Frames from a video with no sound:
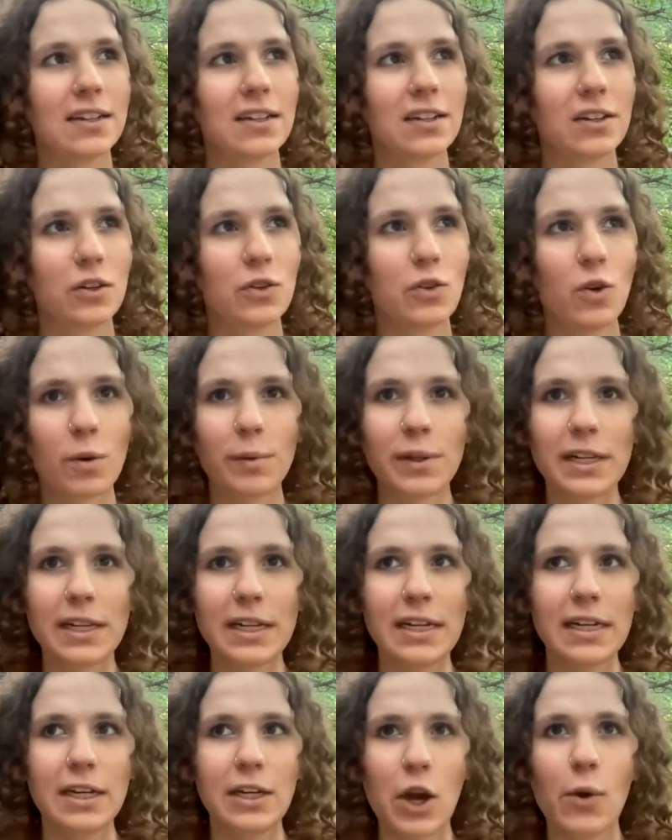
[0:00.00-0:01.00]

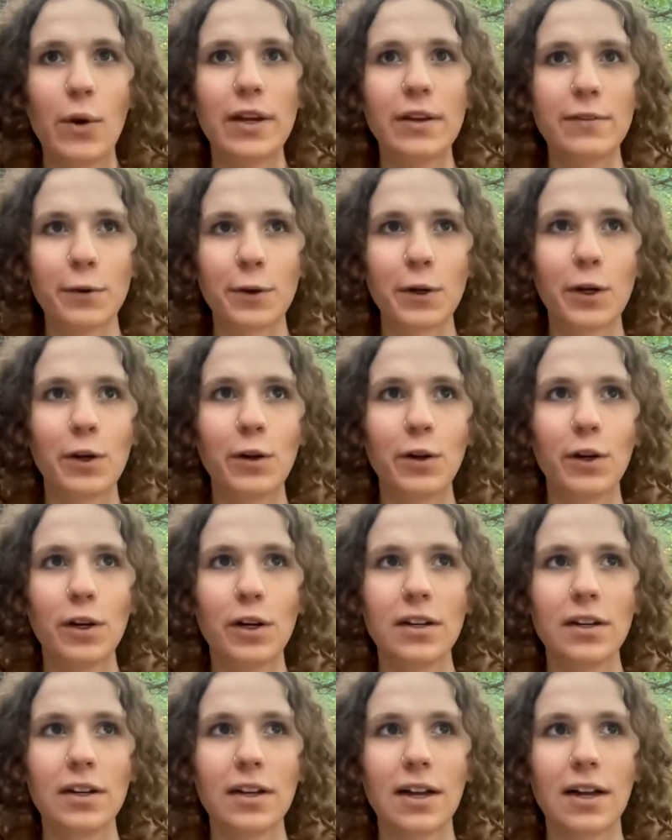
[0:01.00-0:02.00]
normally going for
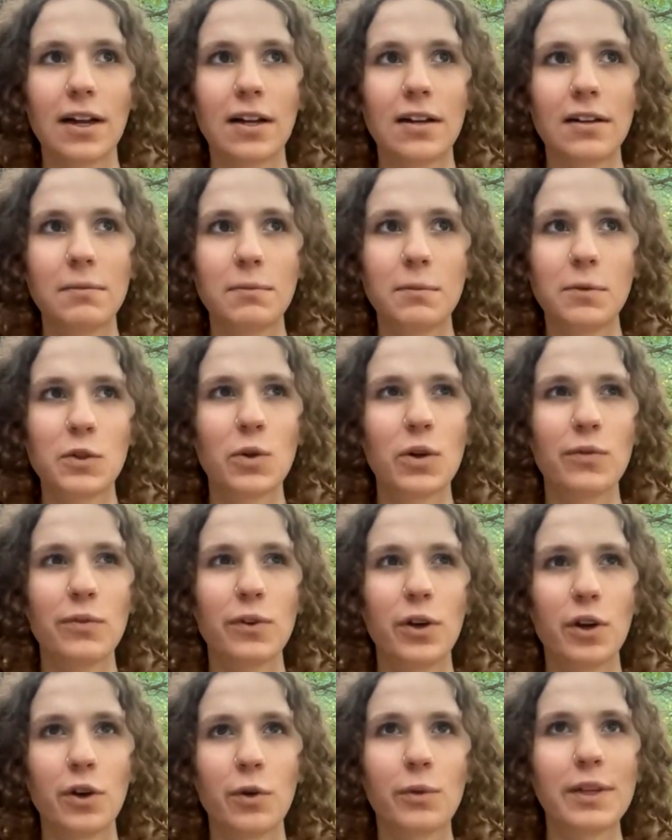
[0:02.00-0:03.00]
sort of
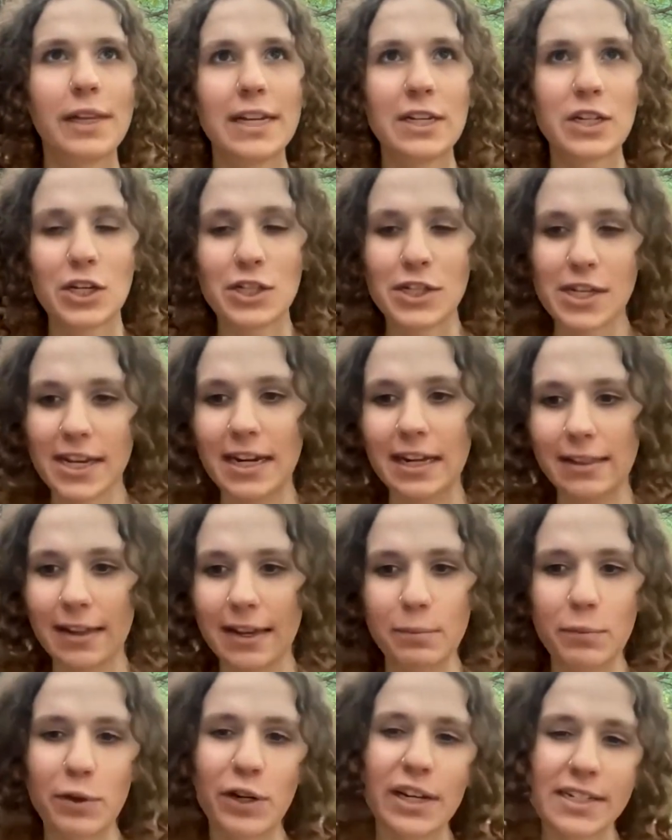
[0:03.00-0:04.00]
a relation to
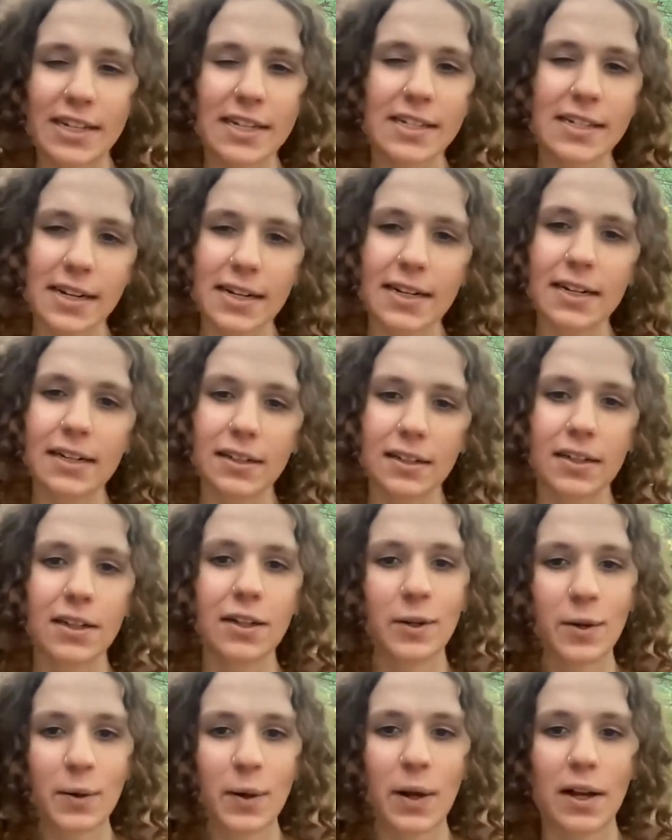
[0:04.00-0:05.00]
anything pre-existing
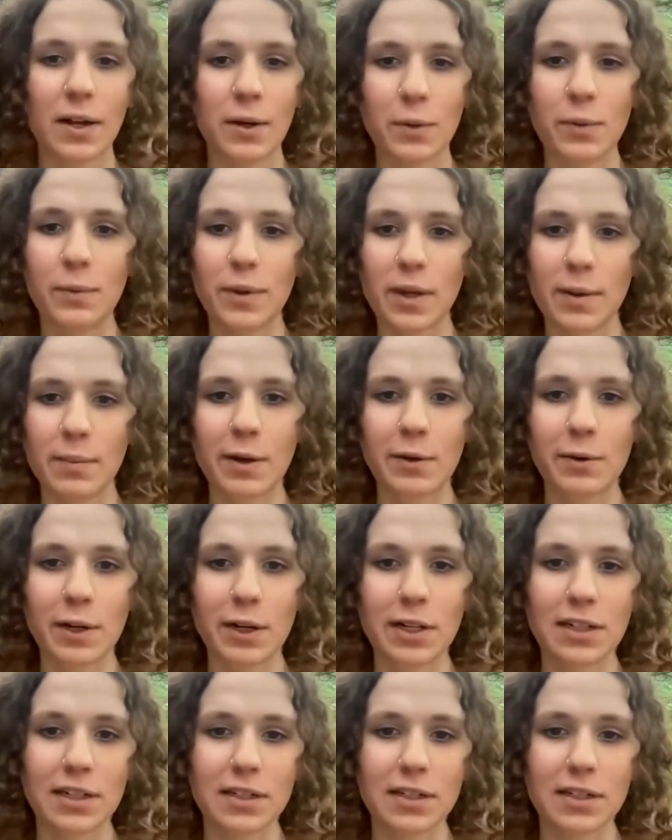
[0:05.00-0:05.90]
in my work.